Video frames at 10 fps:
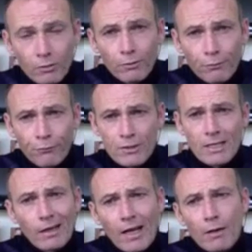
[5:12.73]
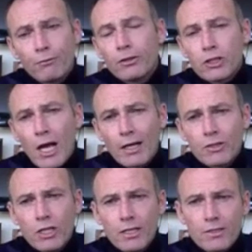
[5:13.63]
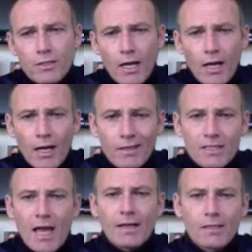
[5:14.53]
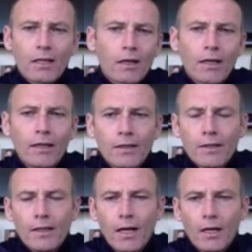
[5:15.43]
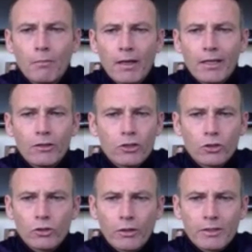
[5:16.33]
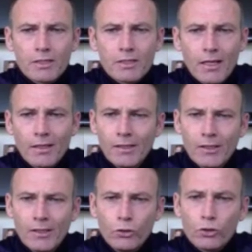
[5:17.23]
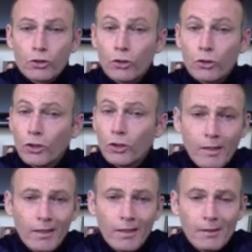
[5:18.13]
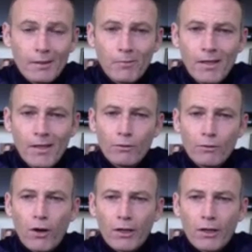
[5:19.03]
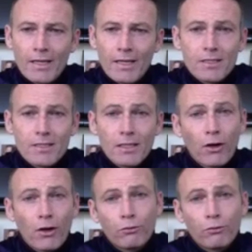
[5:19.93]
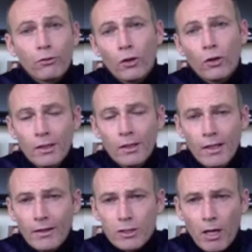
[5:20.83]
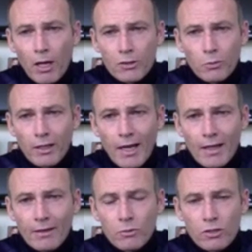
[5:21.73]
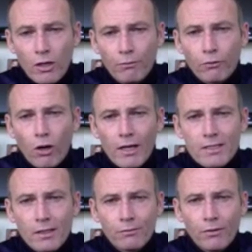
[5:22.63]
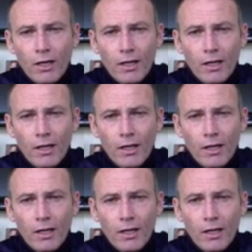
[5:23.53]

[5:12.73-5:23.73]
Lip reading: physically up for the challenges, tactically making sure. You saw the ACC Final Four this past weekend. There was a variety of